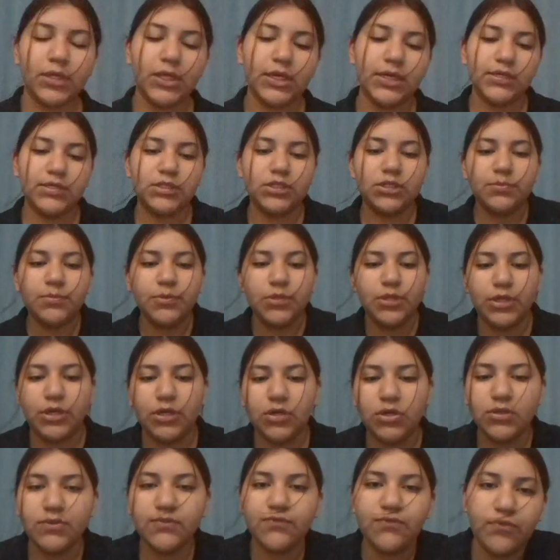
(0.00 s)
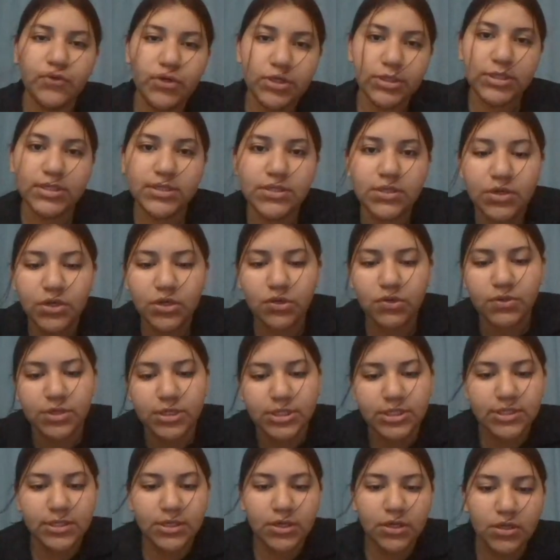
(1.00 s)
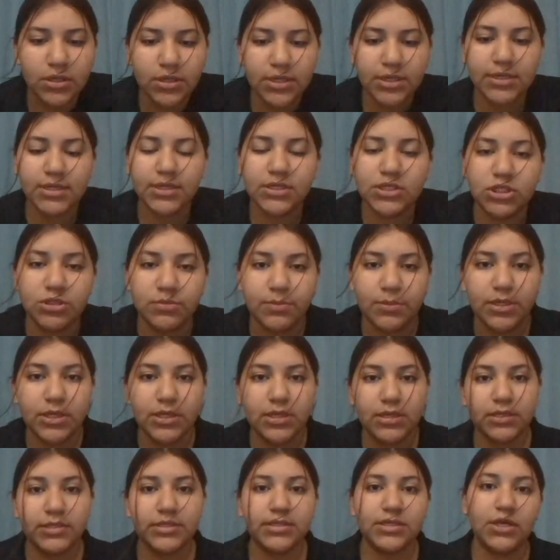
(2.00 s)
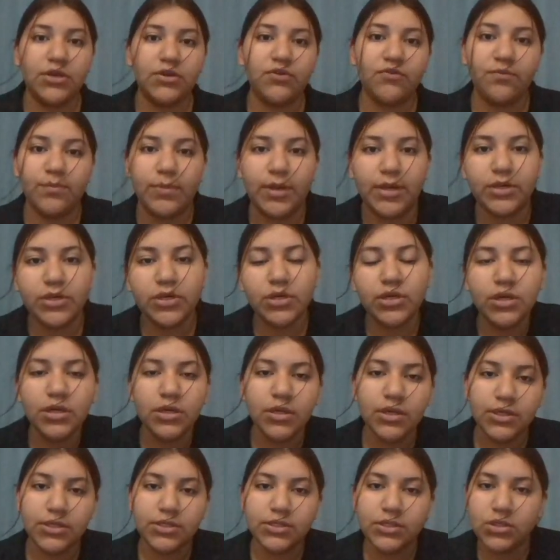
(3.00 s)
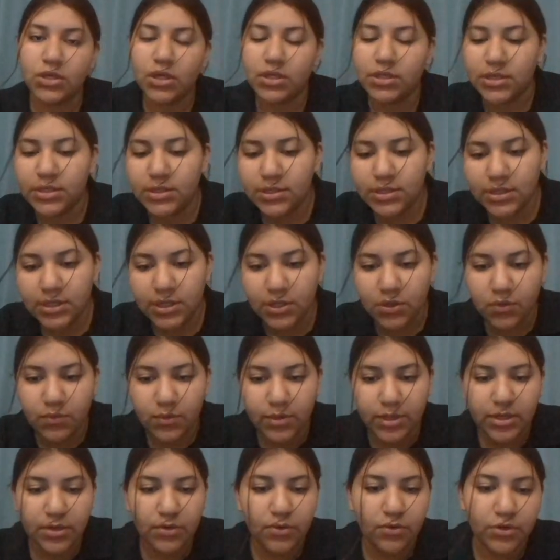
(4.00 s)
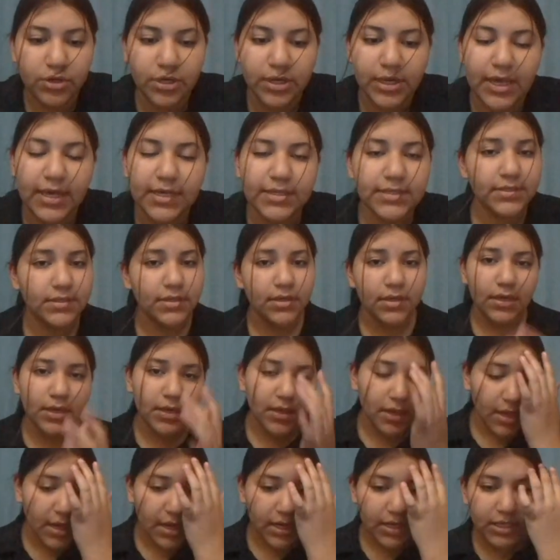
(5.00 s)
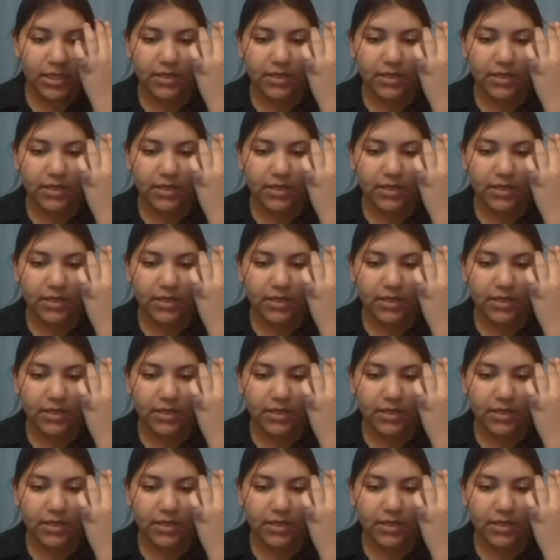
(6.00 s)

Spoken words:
Intermolecular forces are critical in determining the state of matter, solid, liquid, or gas, at a